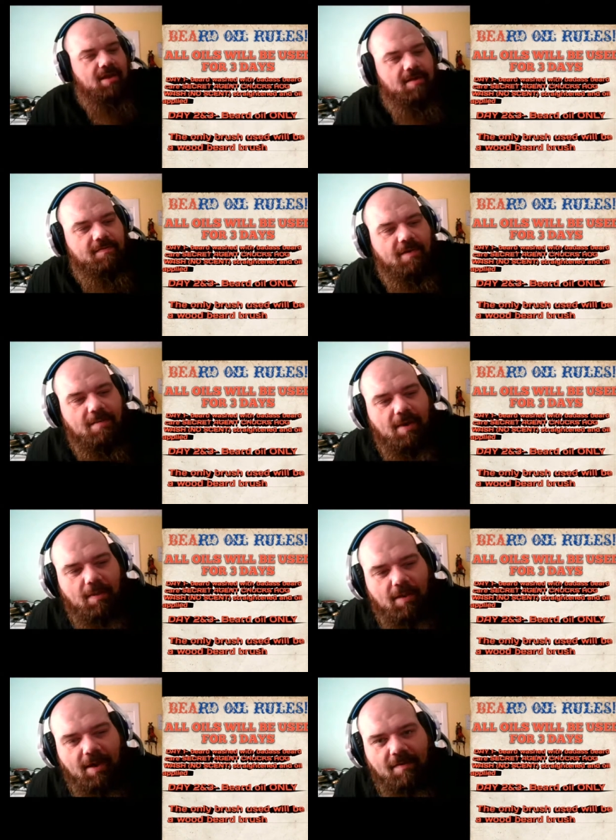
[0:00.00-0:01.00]
from my
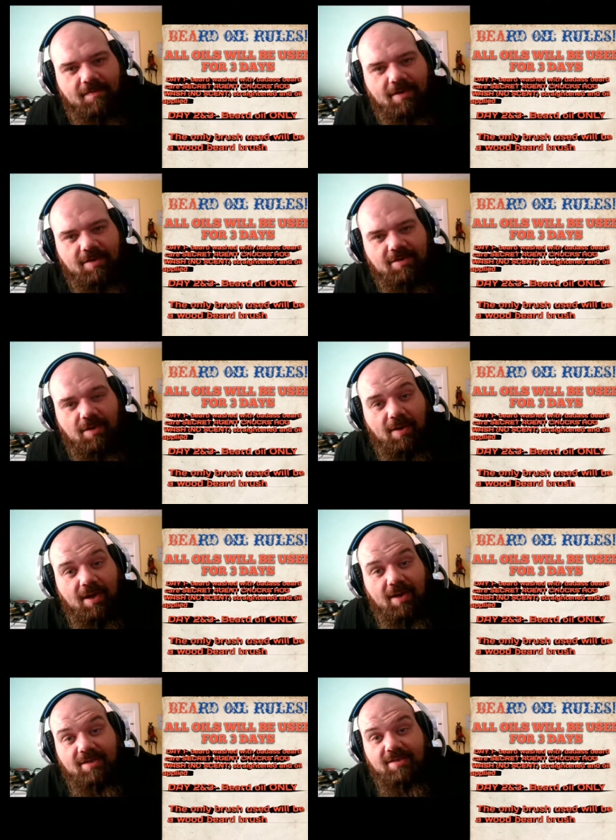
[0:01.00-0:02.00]
wife, so it
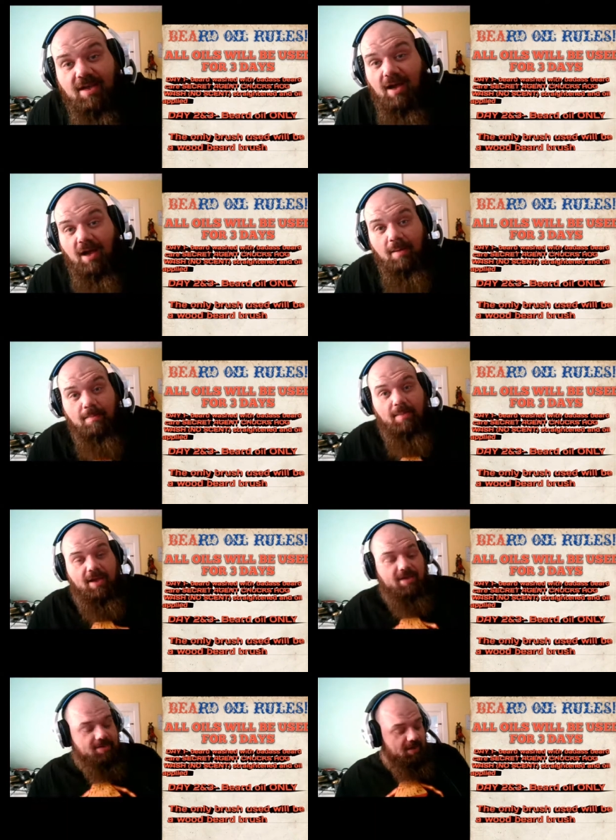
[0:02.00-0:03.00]
is
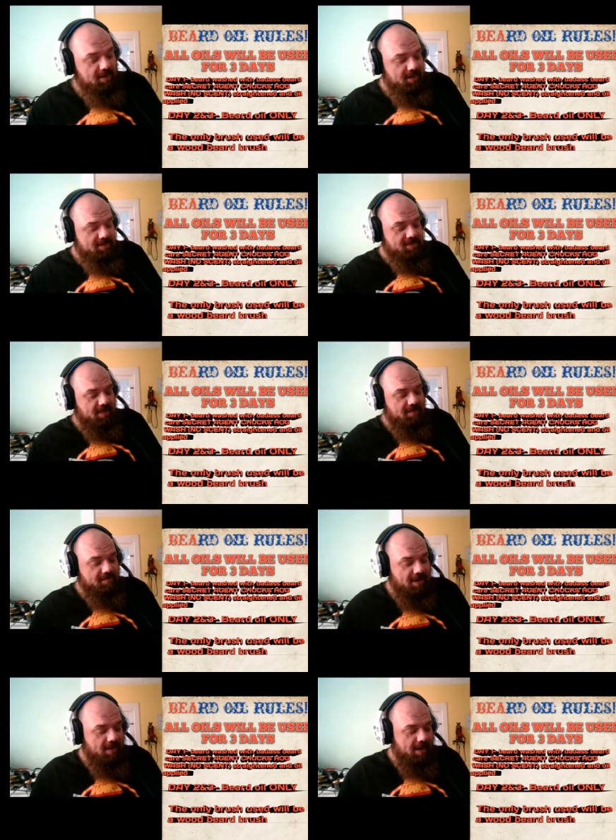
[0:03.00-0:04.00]
amazingly stuff.
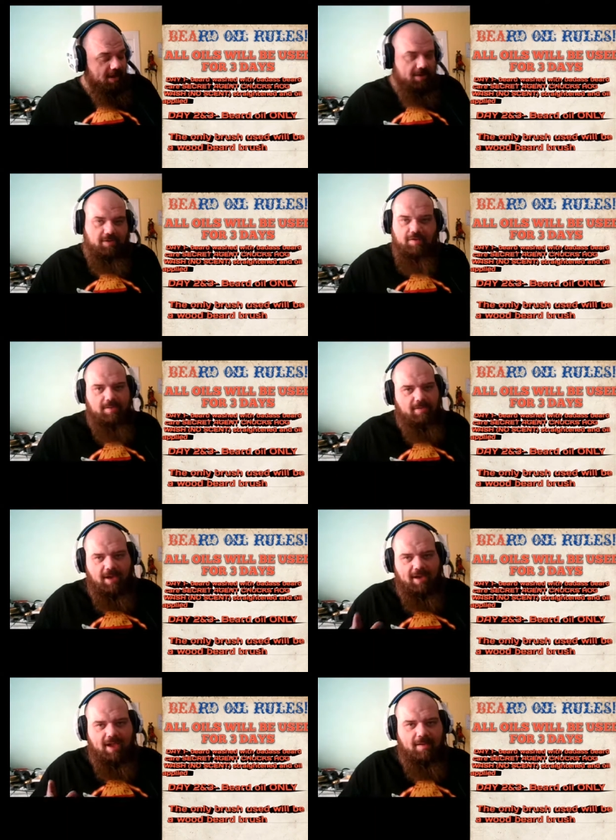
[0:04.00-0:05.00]
I
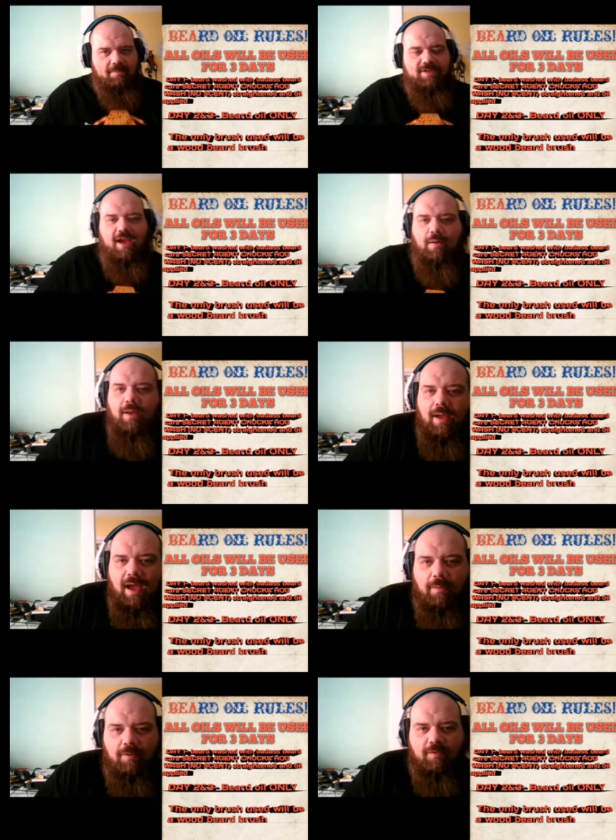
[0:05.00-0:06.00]
can't tell
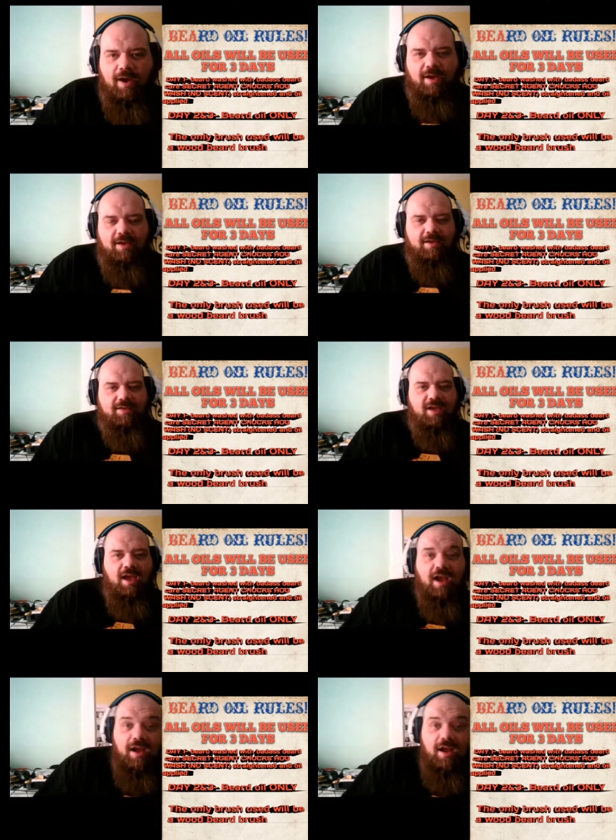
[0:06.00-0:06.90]
how great it is. I